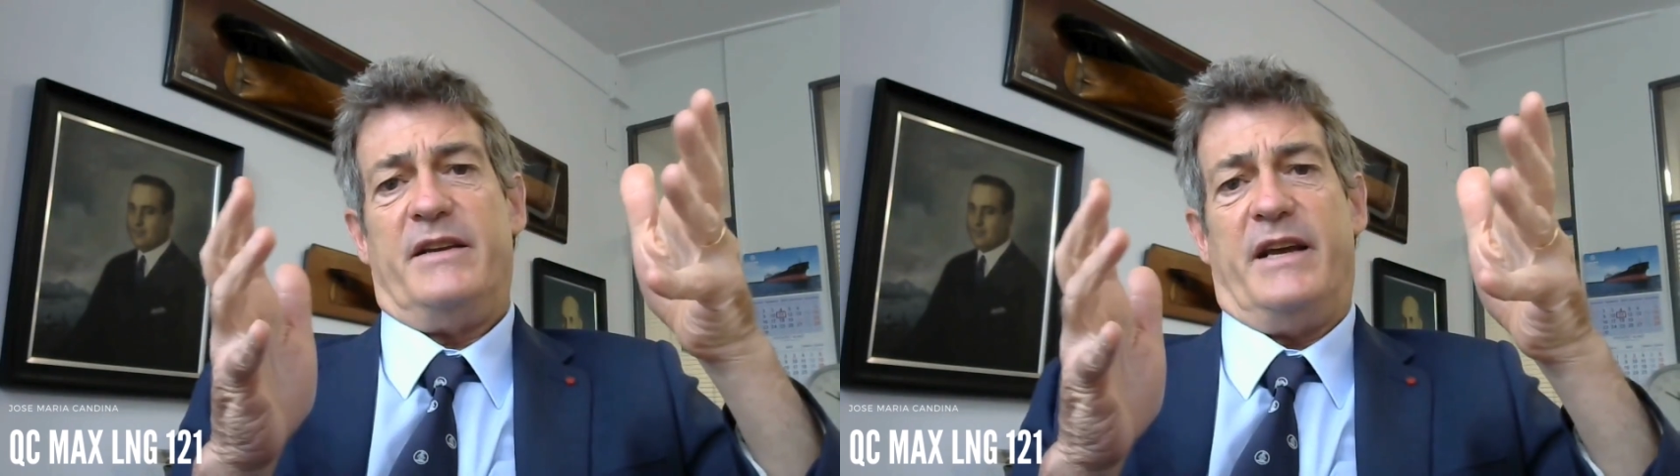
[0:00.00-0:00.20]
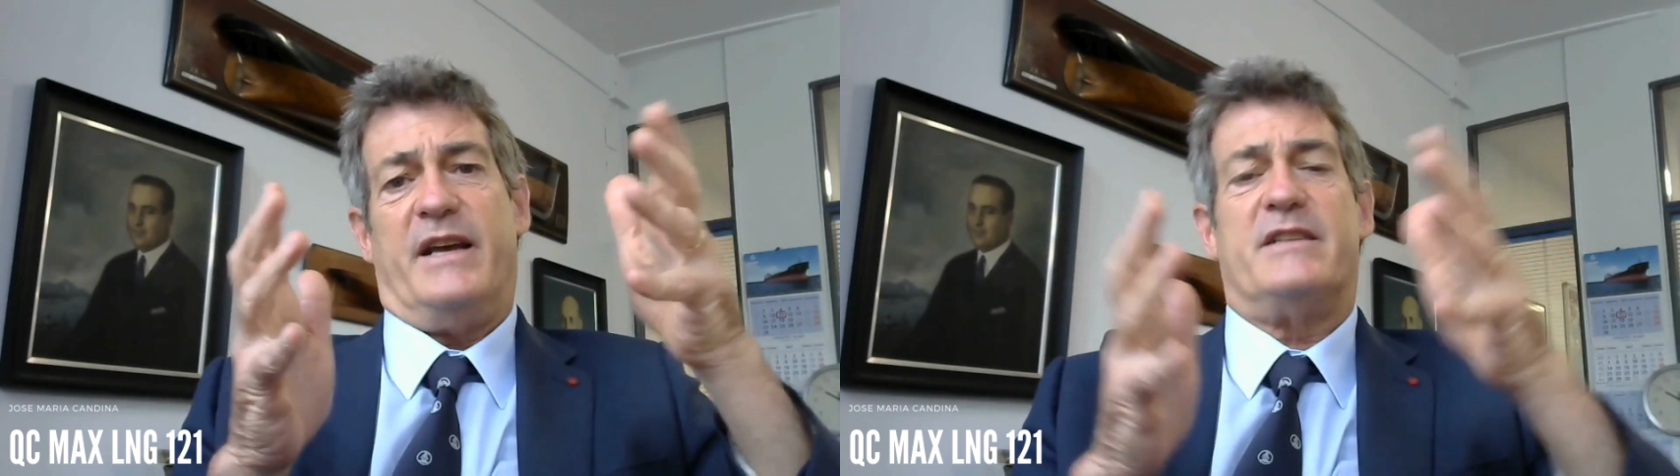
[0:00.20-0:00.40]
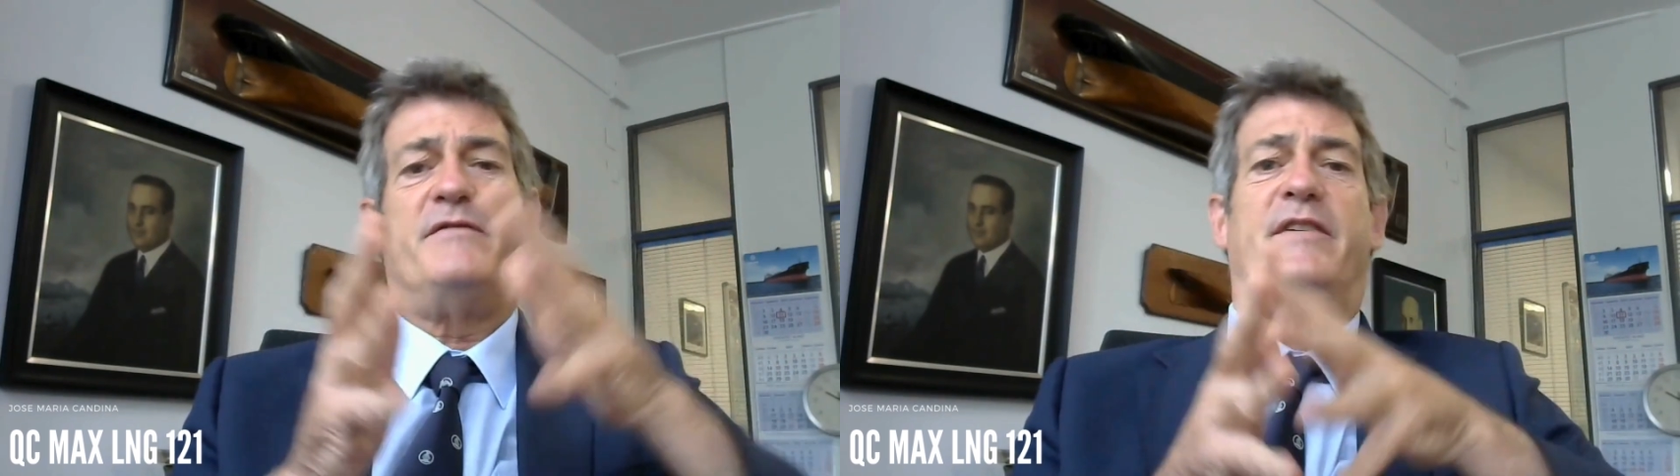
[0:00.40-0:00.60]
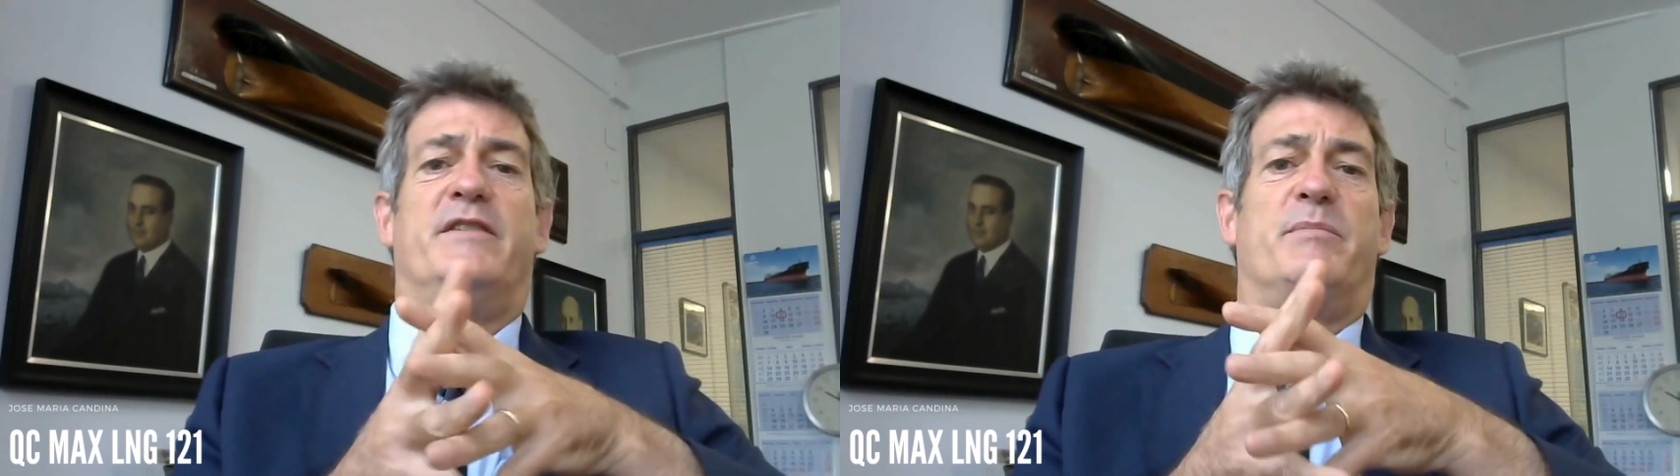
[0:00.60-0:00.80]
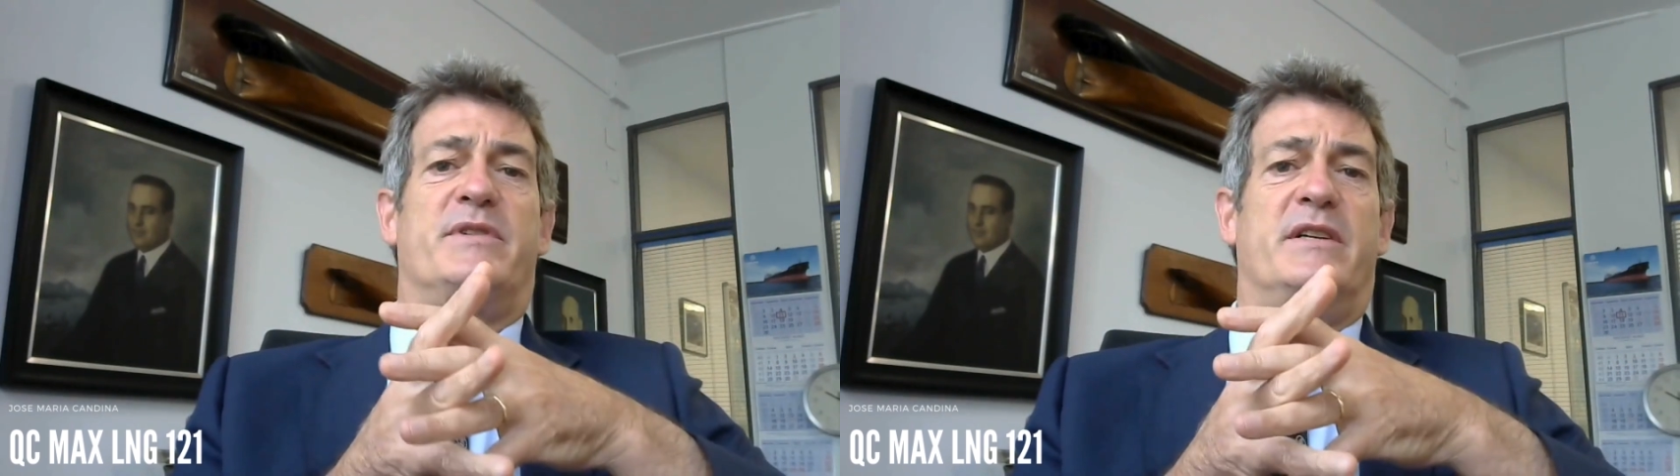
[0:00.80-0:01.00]
Yes,
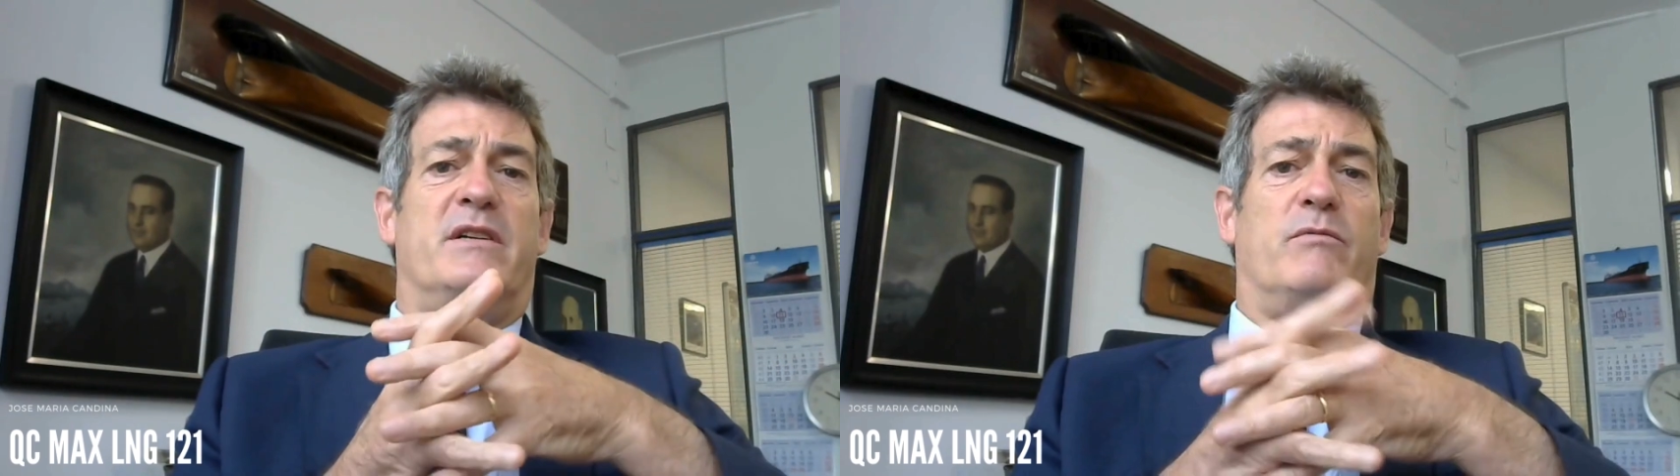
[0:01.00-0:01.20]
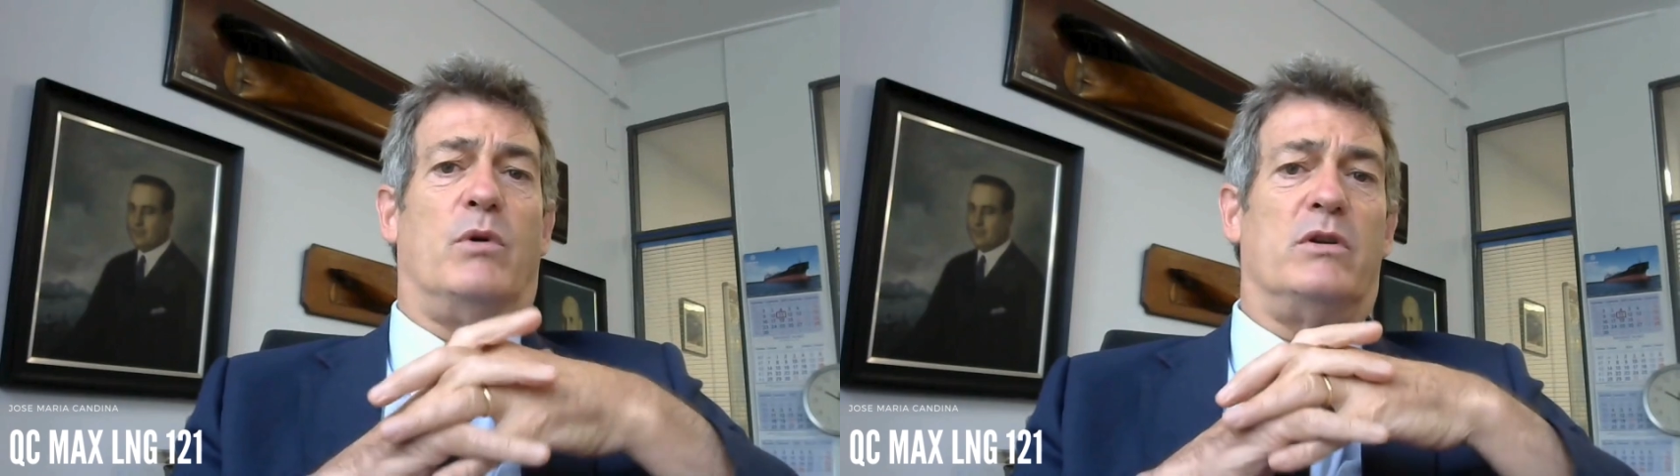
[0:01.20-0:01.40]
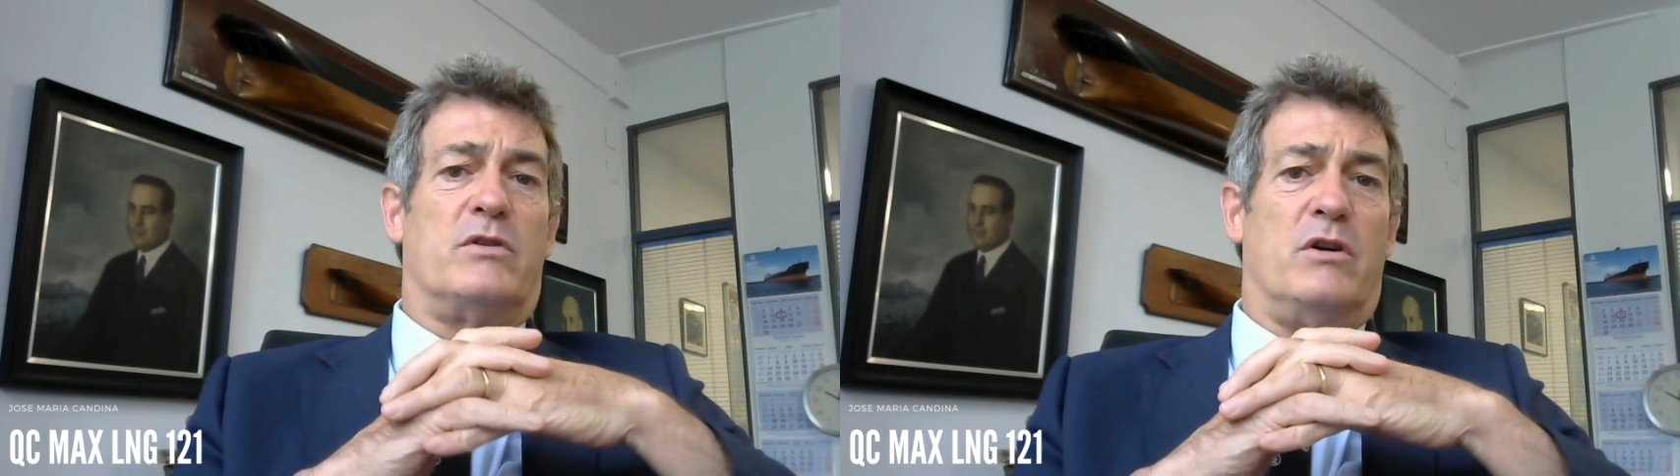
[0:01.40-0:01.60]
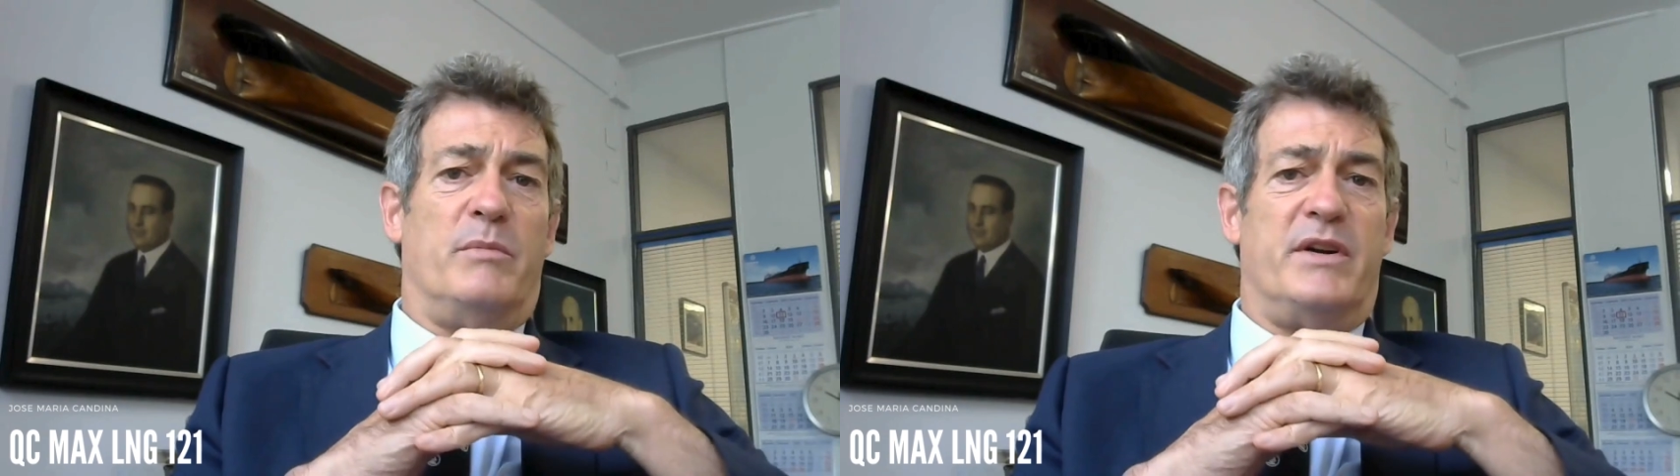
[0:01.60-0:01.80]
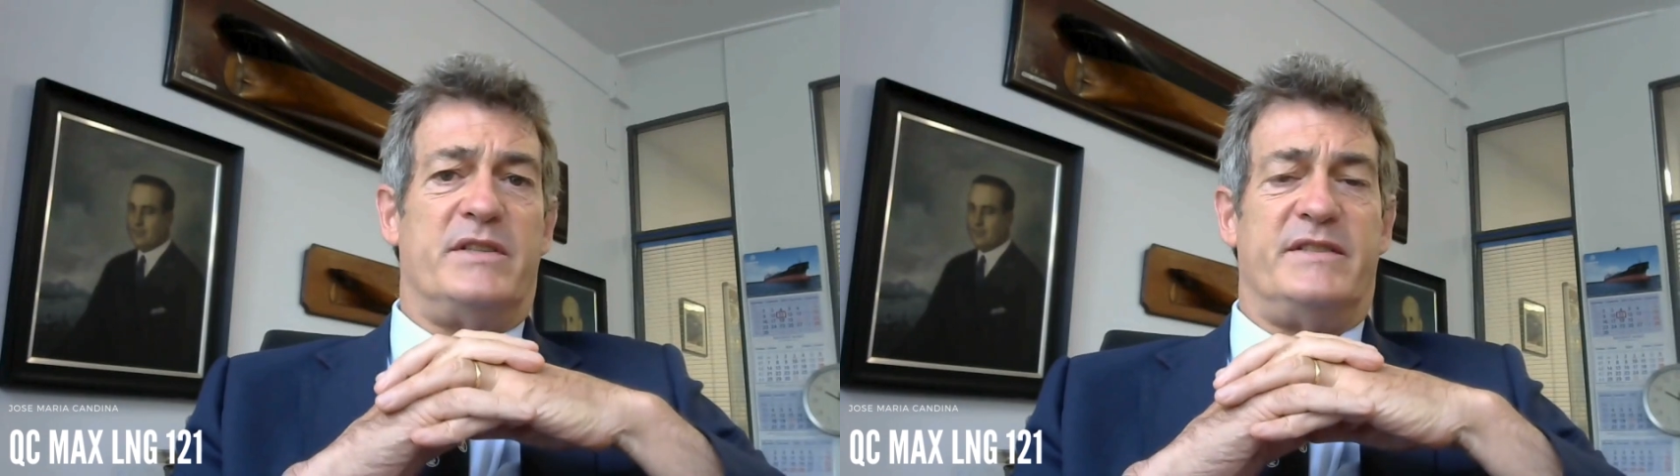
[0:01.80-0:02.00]
50% of world
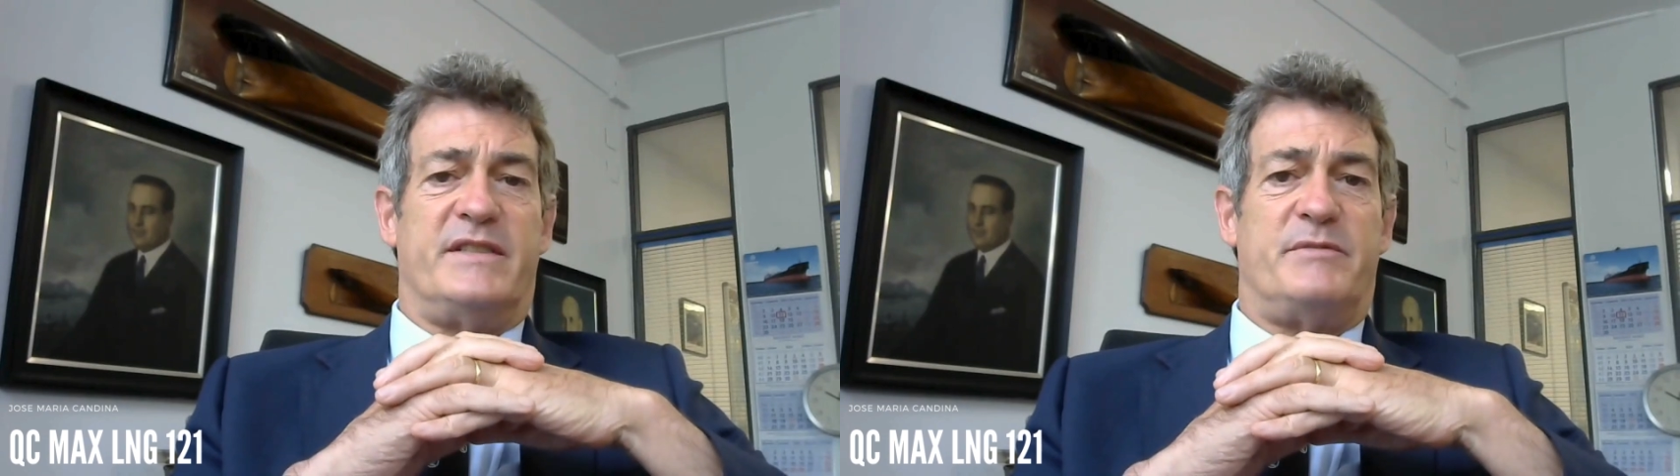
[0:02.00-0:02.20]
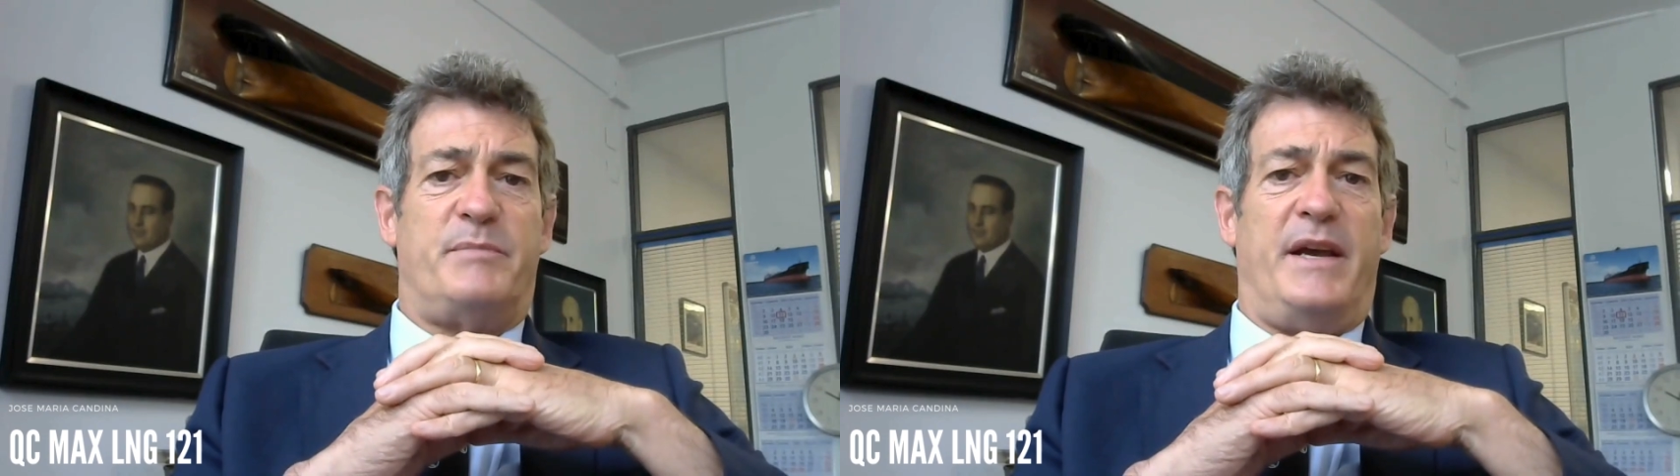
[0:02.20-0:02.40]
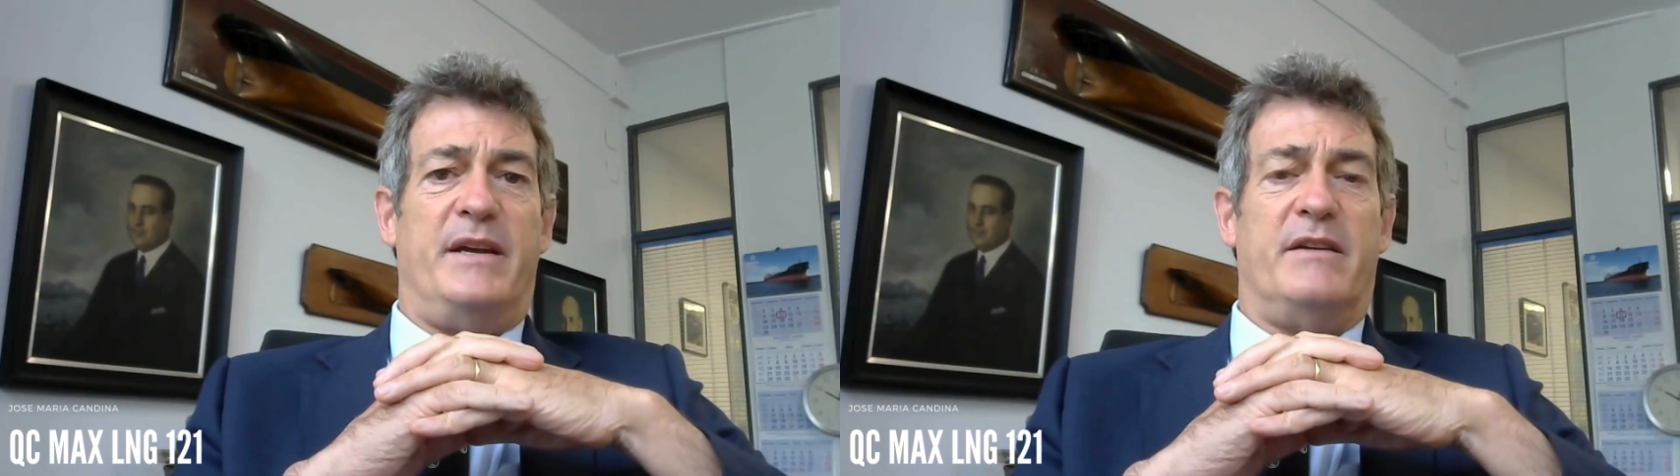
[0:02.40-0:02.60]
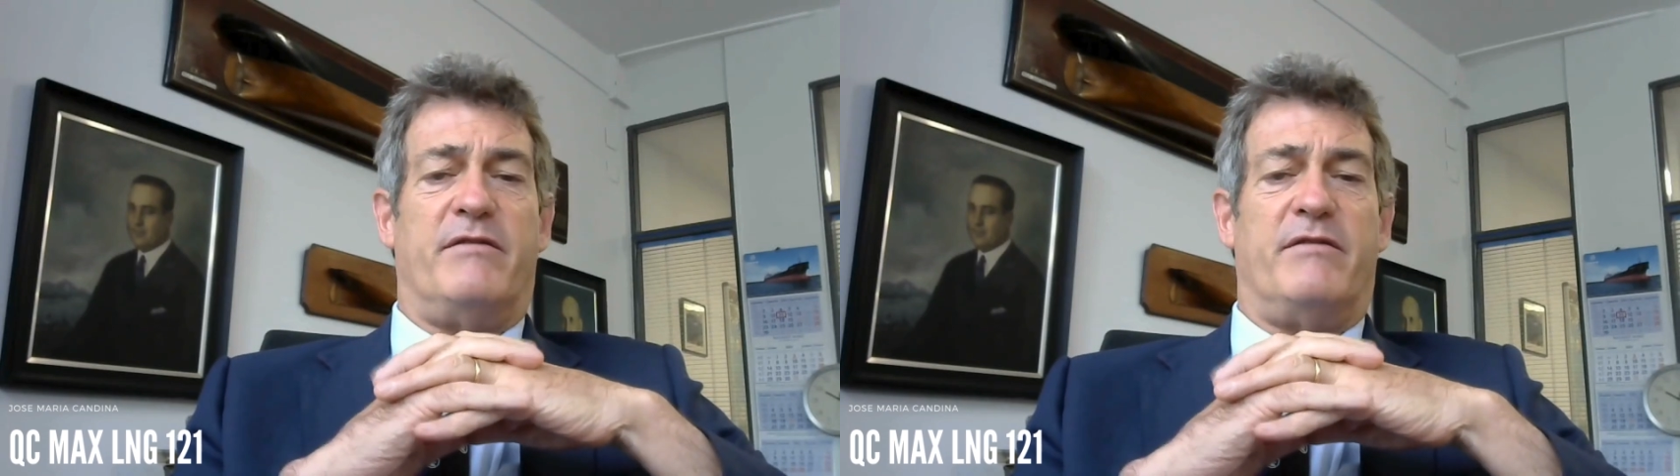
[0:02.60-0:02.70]
commerce is Spain,